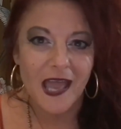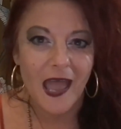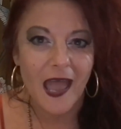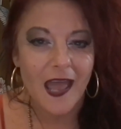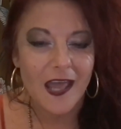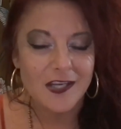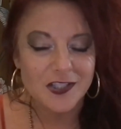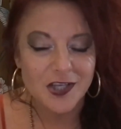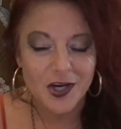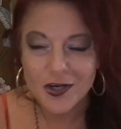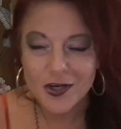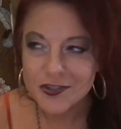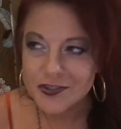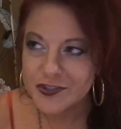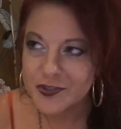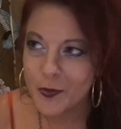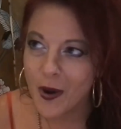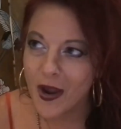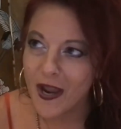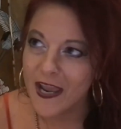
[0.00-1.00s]
And
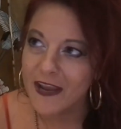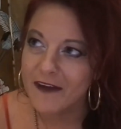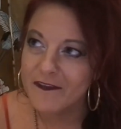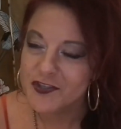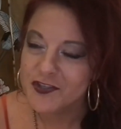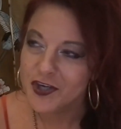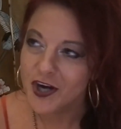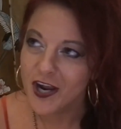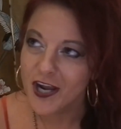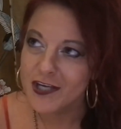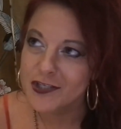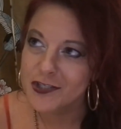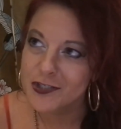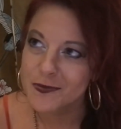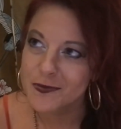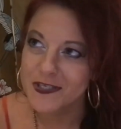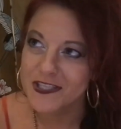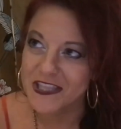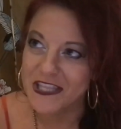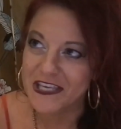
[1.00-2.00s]
also, I have tried
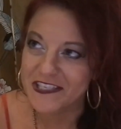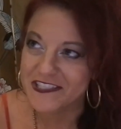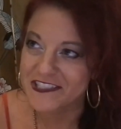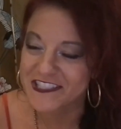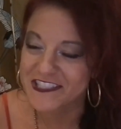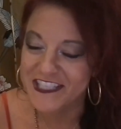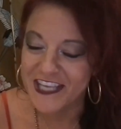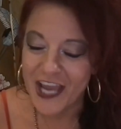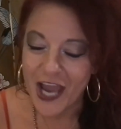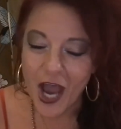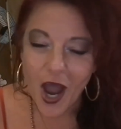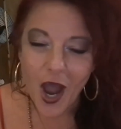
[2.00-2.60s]
doing this